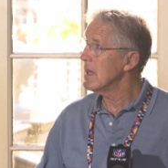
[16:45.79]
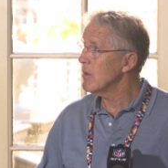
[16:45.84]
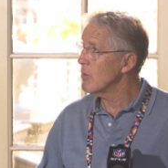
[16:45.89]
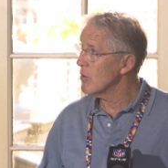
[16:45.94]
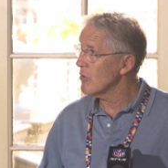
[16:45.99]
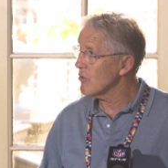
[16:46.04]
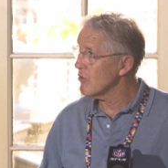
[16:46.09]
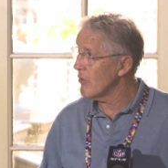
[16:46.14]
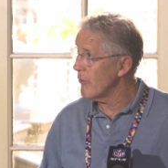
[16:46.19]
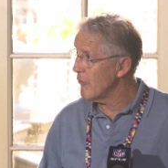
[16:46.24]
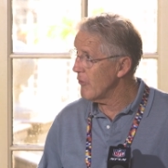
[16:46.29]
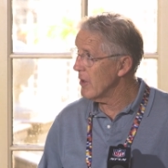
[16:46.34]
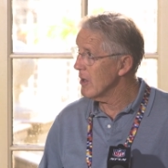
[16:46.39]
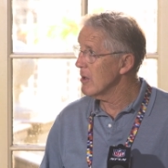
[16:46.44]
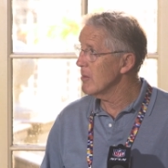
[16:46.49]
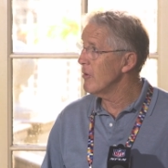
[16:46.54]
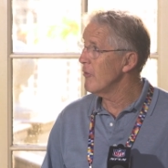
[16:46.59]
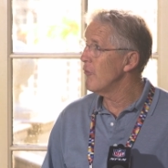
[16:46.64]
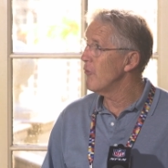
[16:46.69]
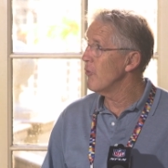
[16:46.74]
He was
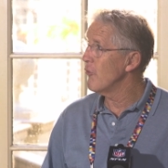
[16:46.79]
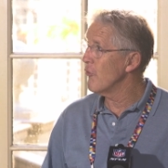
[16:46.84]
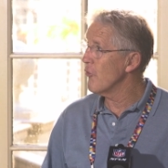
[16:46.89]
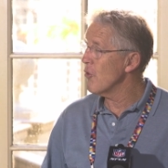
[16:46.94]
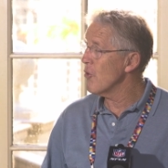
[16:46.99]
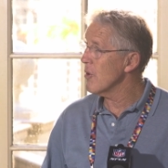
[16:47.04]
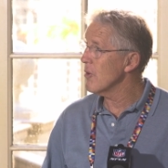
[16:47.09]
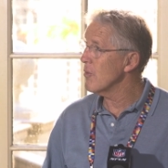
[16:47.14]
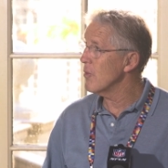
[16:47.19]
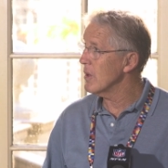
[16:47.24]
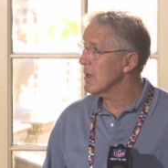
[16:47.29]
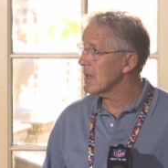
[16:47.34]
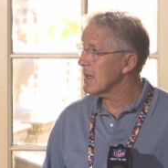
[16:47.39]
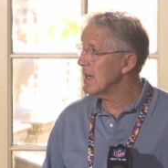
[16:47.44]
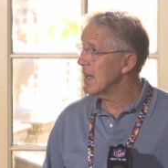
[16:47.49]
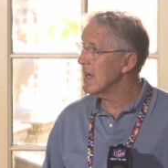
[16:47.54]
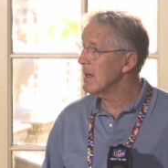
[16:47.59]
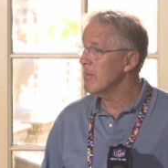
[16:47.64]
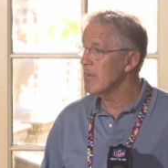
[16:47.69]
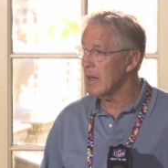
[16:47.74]
available for it when it
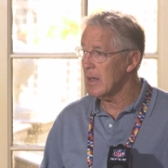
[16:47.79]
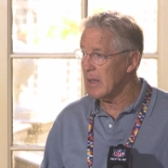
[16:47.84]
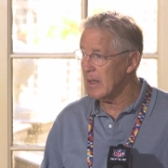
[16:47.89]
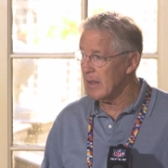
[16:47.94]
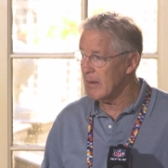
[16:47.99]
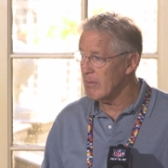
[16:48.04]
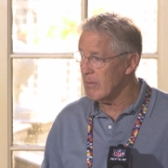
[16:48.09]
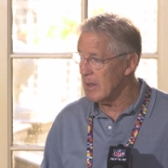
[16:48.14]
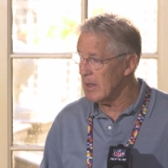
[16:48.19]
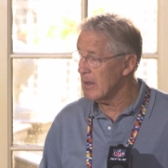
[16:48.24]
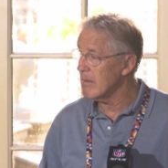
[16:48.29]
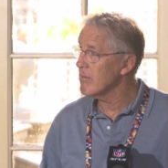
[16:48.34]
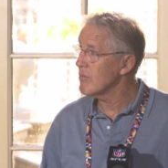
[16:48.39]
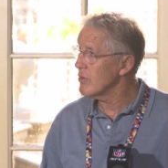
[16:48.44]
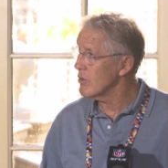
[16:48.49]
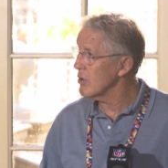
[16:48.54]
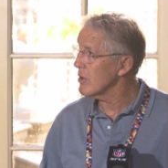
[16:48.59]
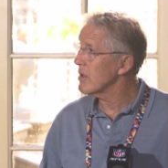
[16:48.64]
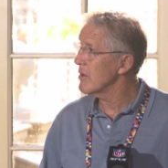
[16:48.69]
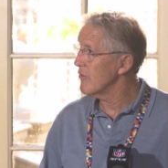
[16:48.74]
came, and he and he
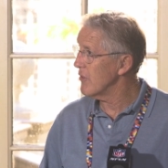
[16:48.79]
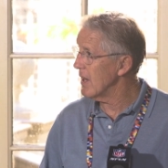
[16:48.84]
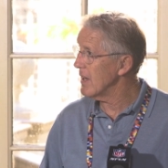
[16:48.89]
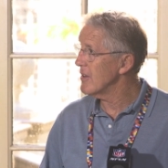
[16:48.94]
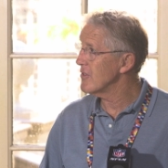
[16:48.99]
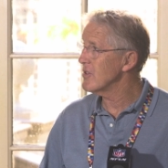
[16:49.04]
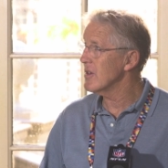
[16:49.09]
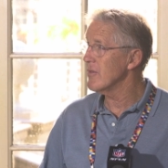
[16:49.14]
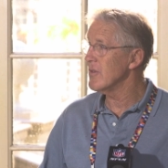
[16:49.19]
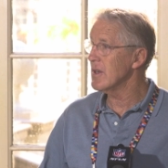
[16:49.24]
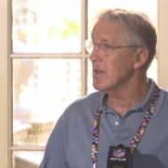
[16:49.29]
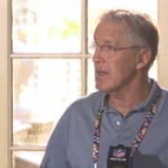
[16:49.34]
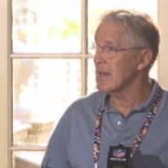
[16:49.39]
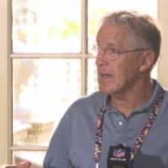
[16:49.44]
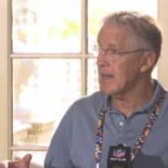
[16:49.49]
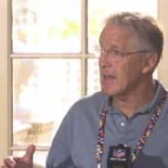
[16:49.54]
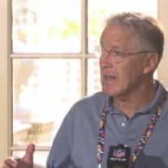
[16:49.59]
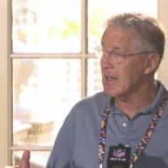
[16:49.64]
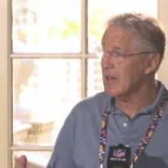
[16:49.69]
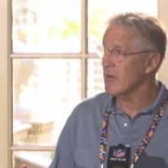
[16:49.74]
took advantage of it.
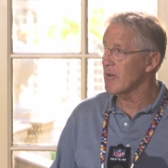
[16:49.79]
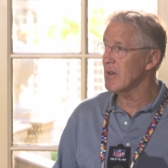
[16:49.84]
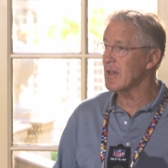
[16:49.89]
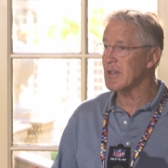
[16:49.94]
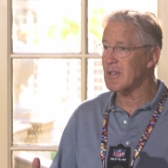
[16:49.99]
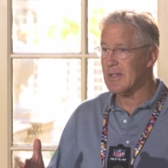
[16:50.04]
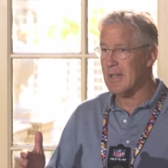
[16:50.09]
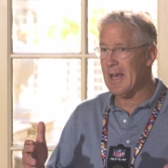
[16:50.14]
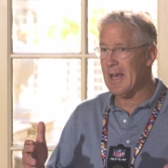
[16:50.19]
And then here it is.